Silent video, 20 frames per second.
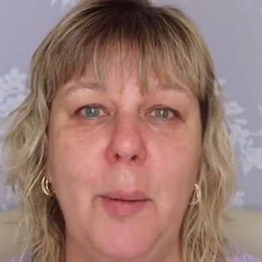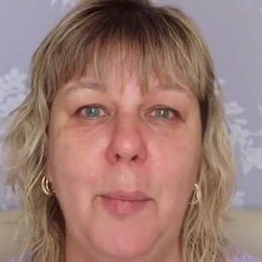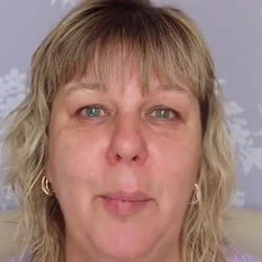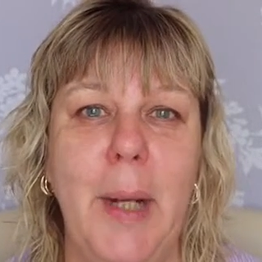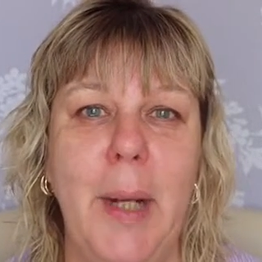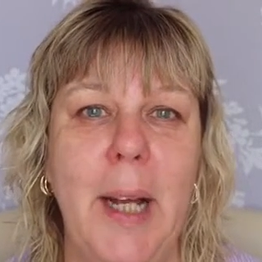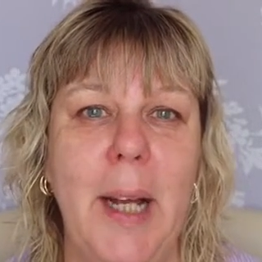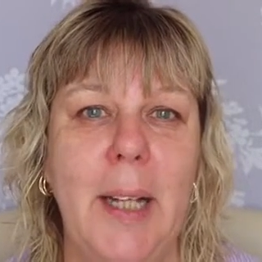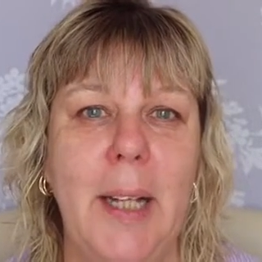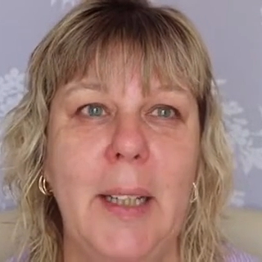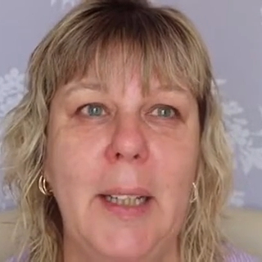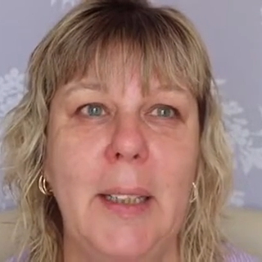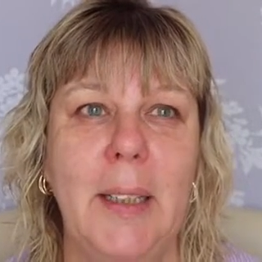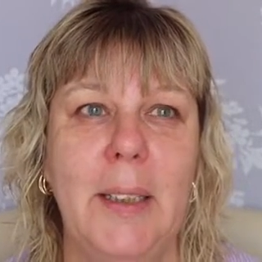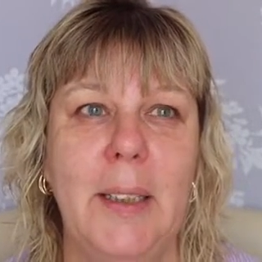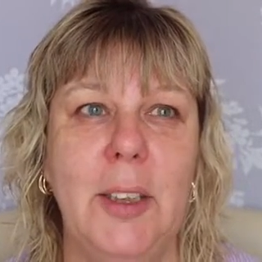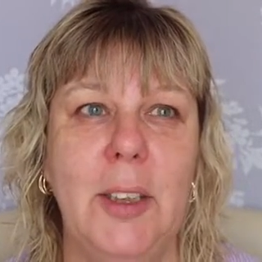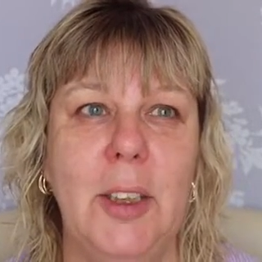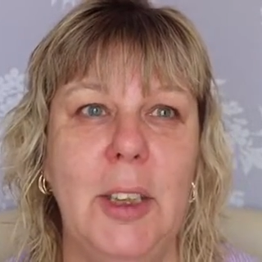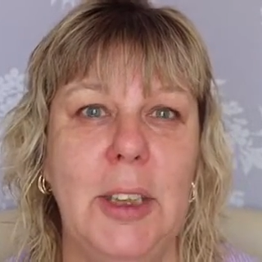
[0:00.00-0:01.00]
but
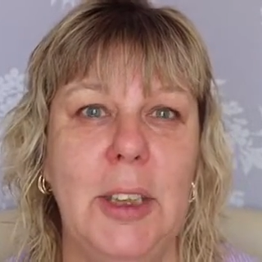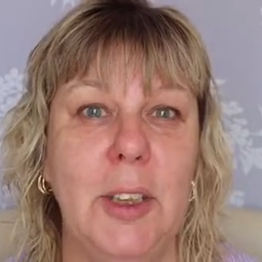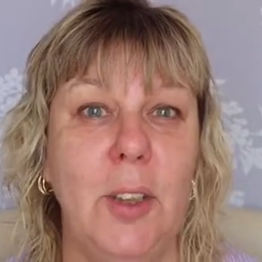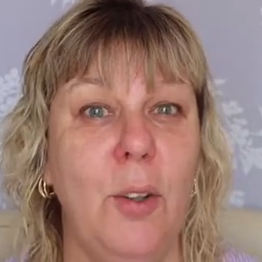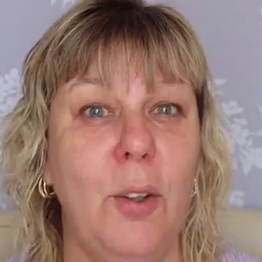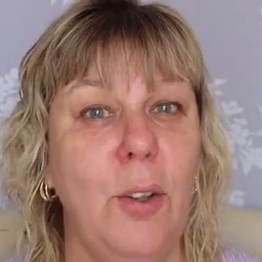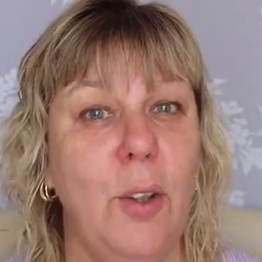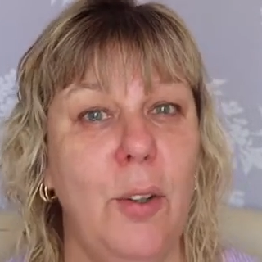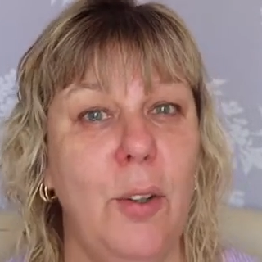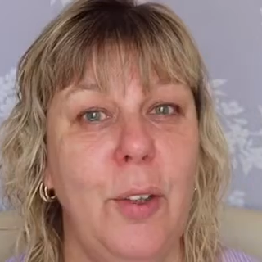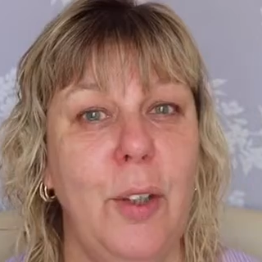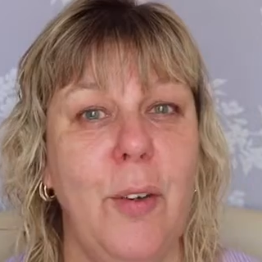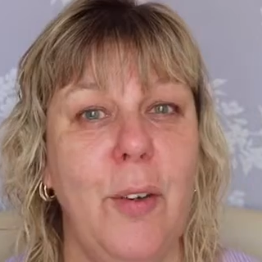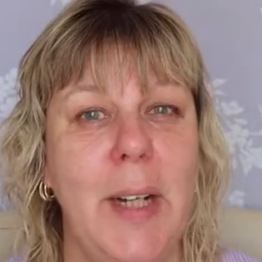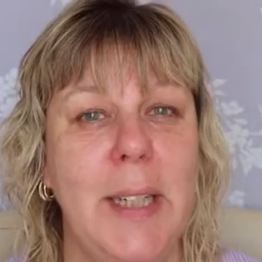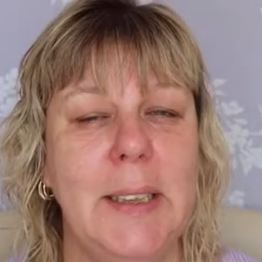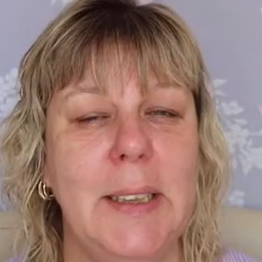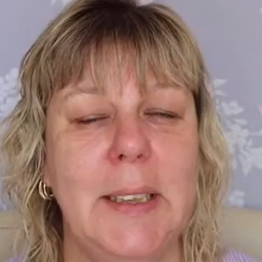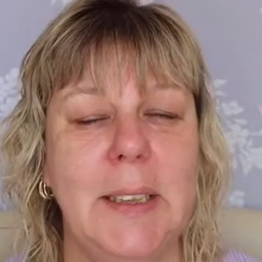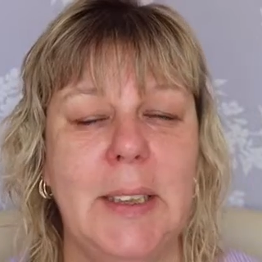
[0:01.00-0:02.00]
she's not got the
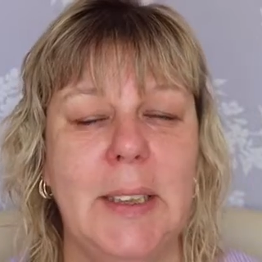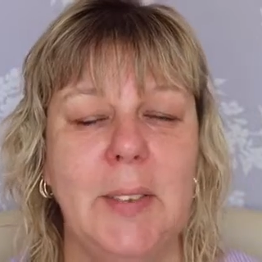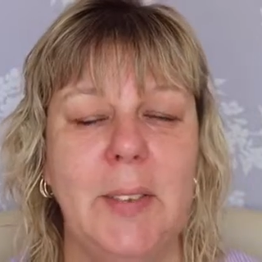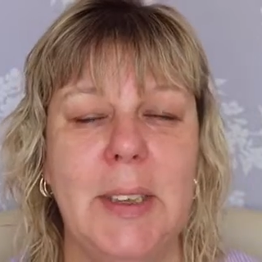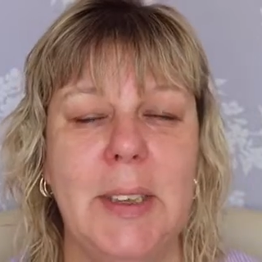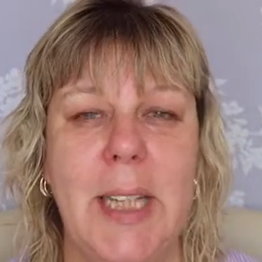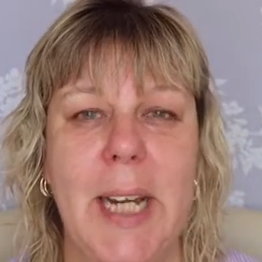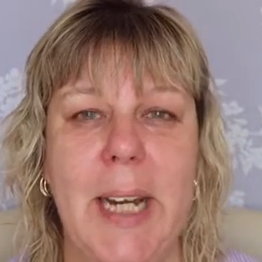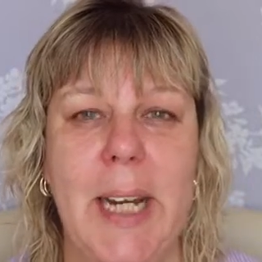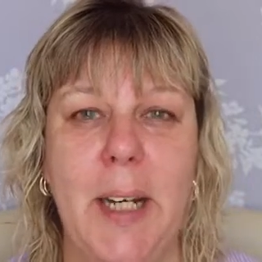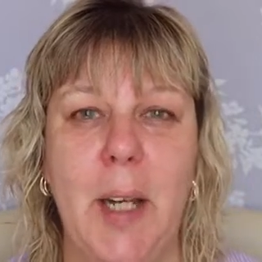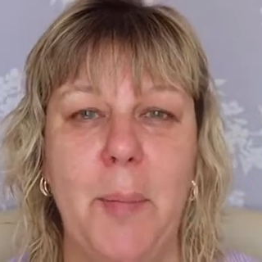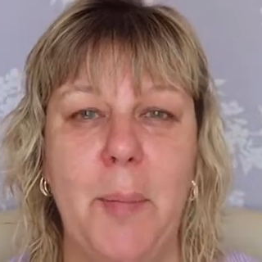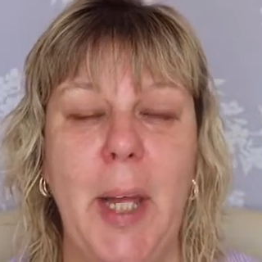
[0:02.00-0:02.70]
greatest of skin.